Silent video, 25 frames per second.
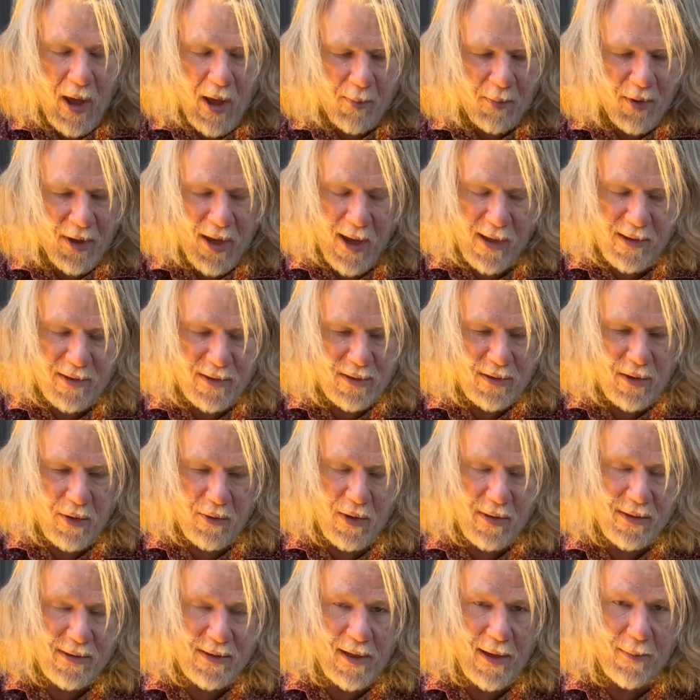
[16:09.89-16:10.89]
But yeah, just go
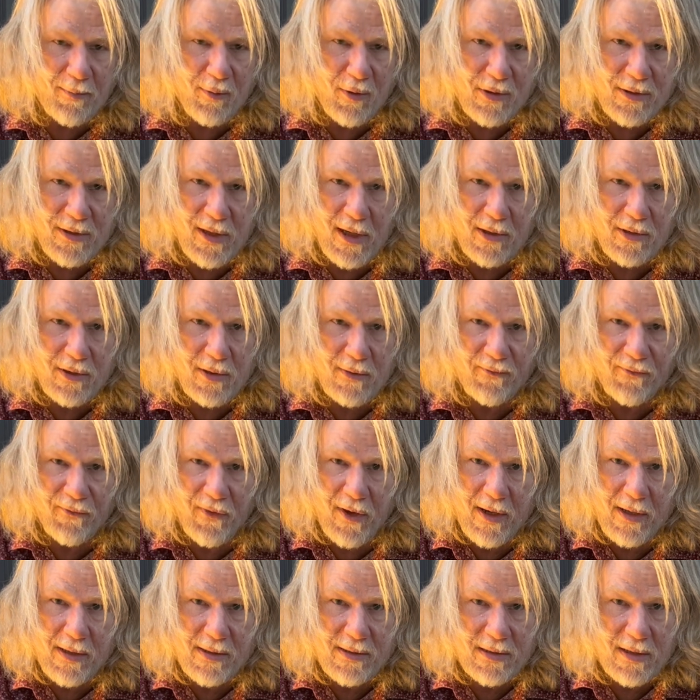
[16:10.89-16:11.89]
to the sampler section,
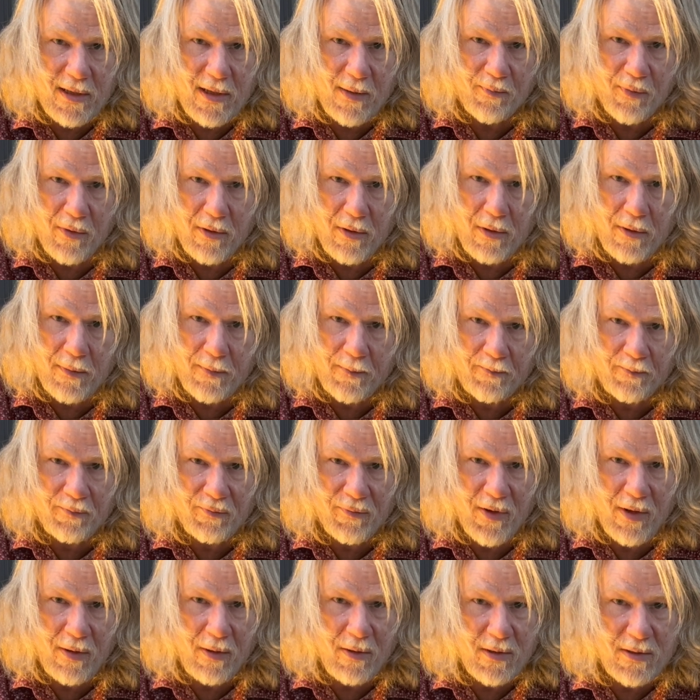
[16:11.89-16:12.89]
find a sampler
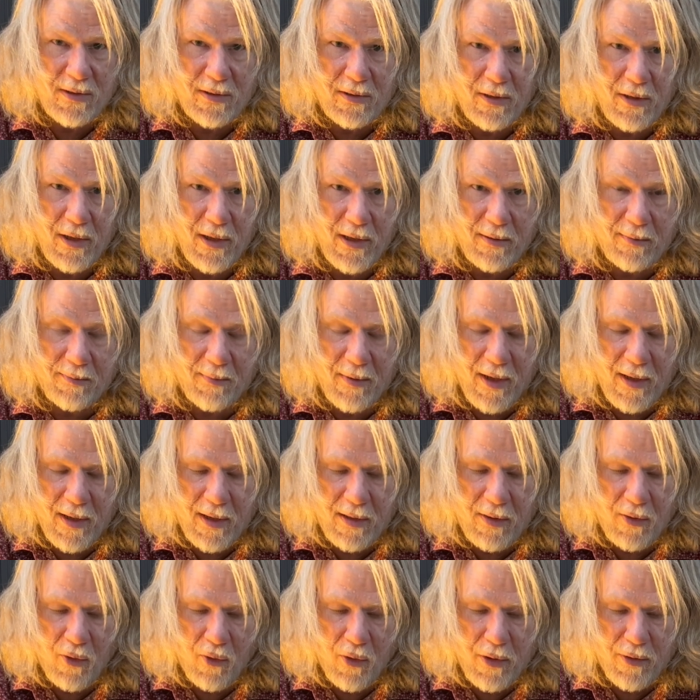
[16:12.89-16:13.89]
that looks good,
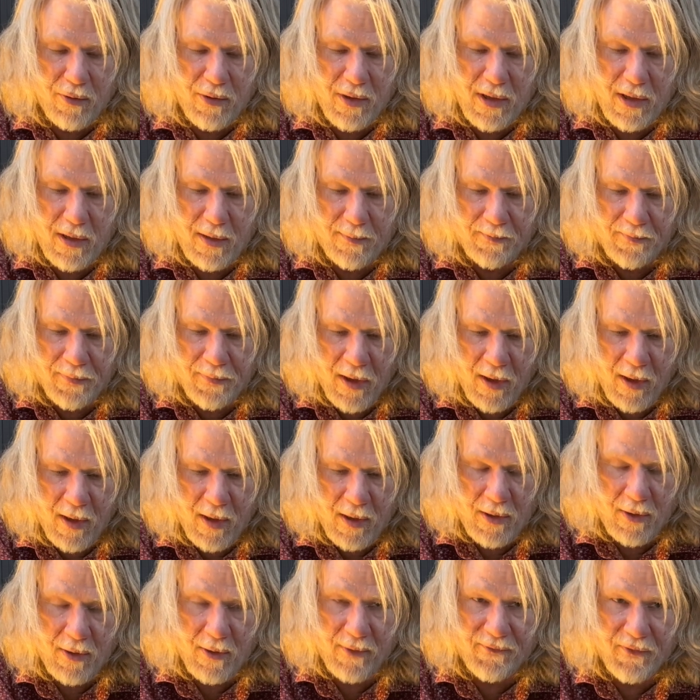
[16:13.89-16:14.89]
and order it.
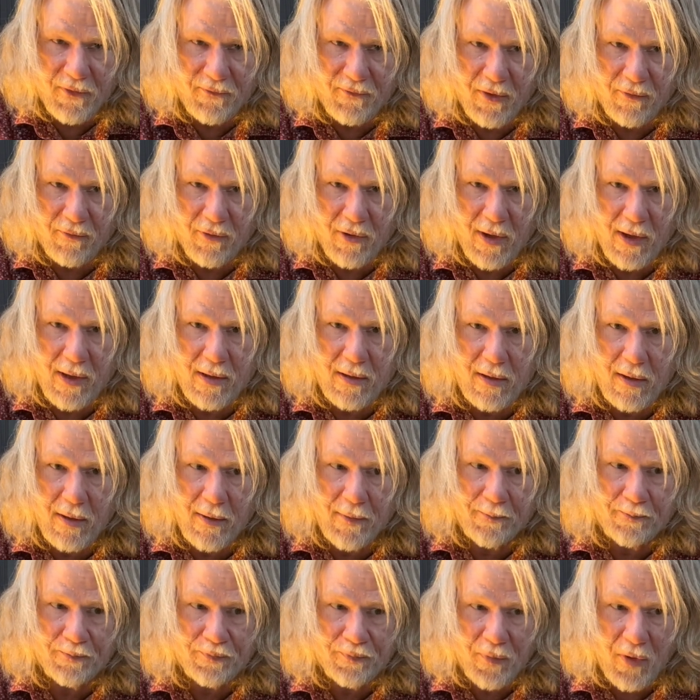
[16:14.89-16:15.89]
You know, if you've never had
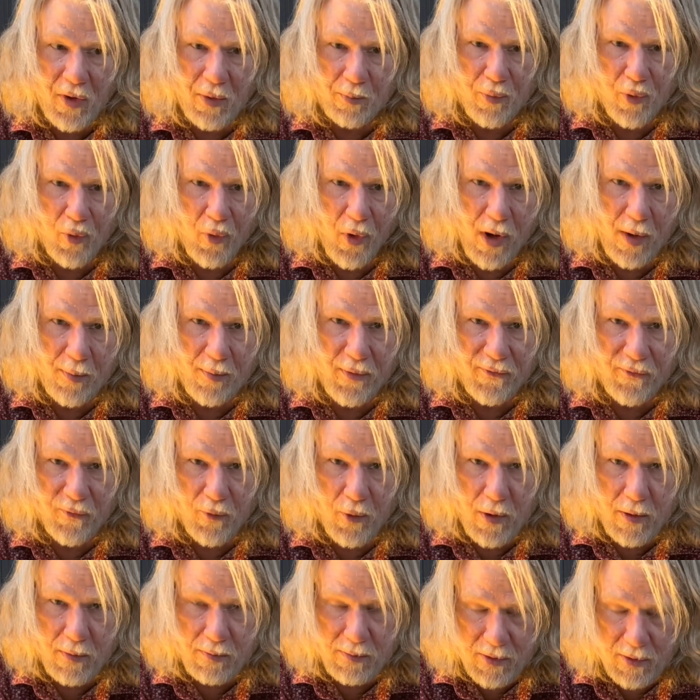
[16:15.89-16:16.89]
pu'er
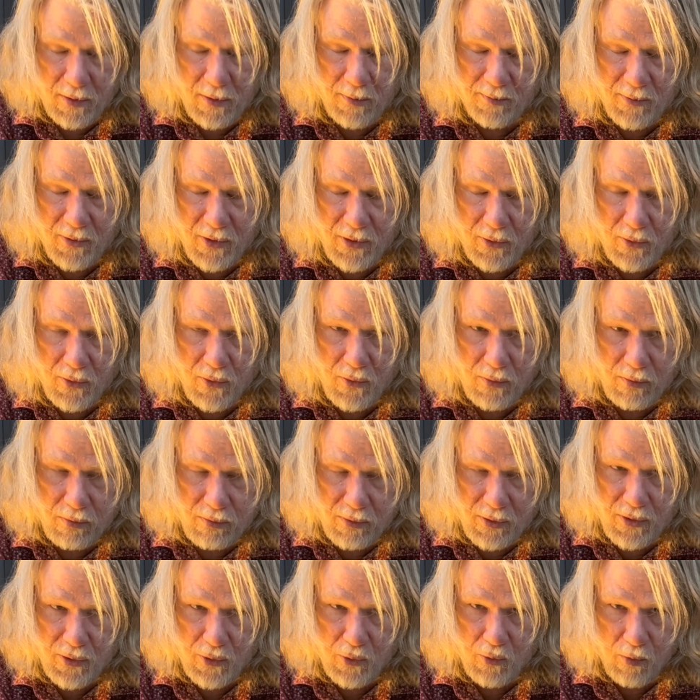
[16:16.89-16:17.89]
before, do
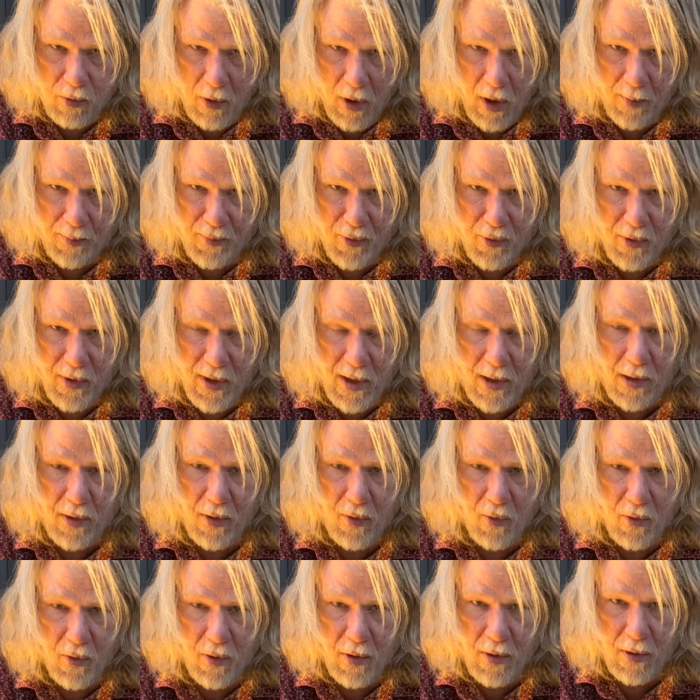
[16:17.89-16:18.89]
raw
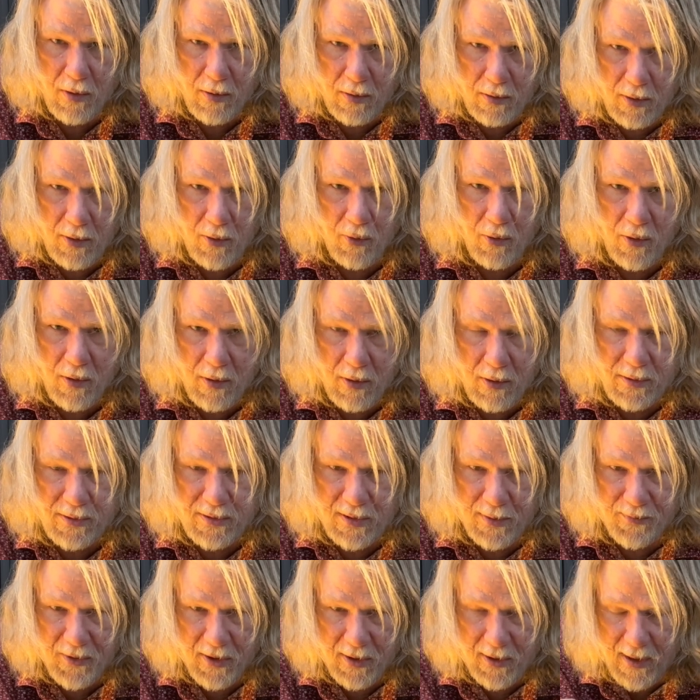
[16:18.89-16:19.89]
pu'er or
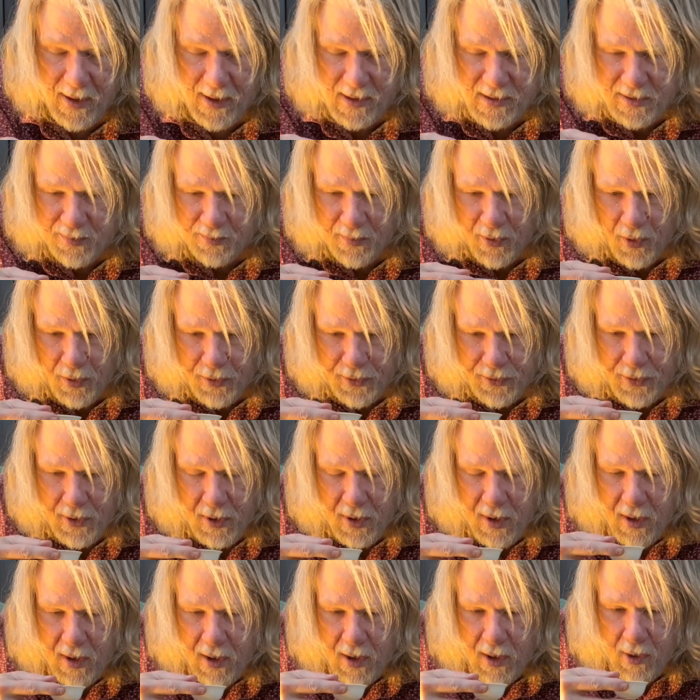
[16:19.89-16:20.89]
something that has both
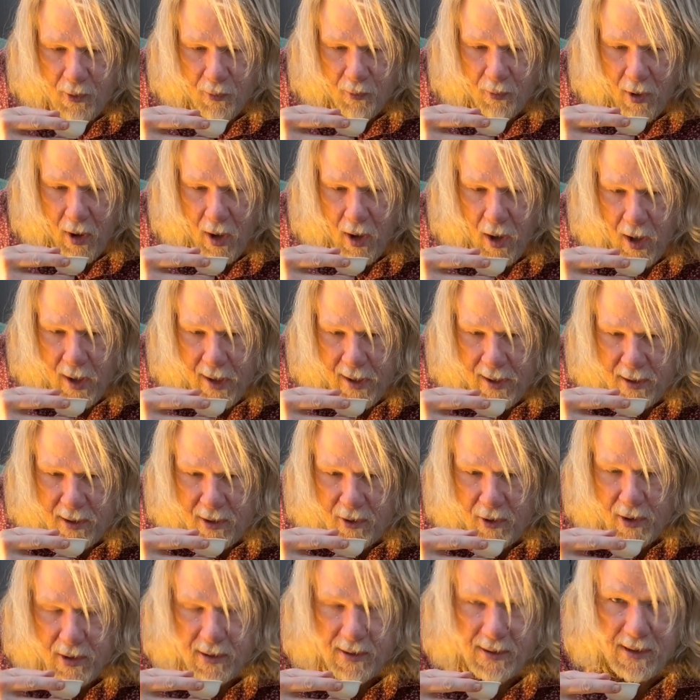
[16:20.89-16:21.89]
raw and
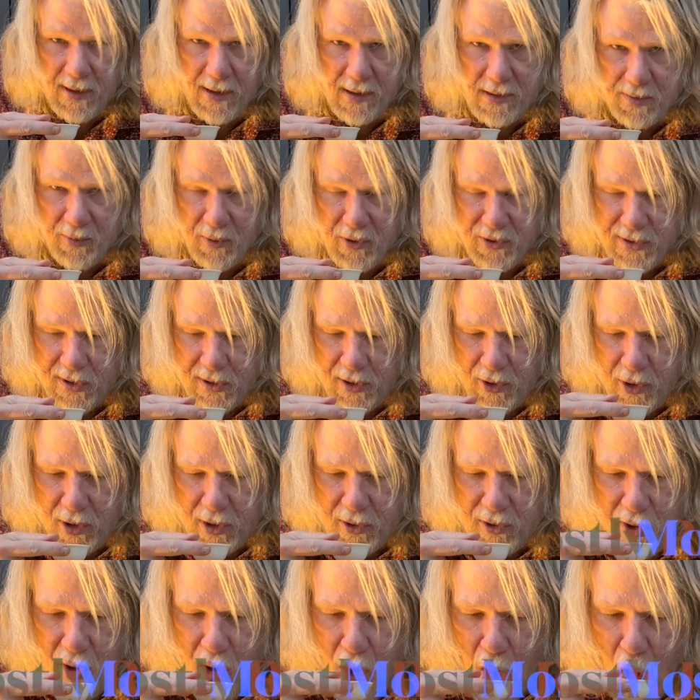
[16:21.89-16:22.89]
cooked. He has mostly cooked.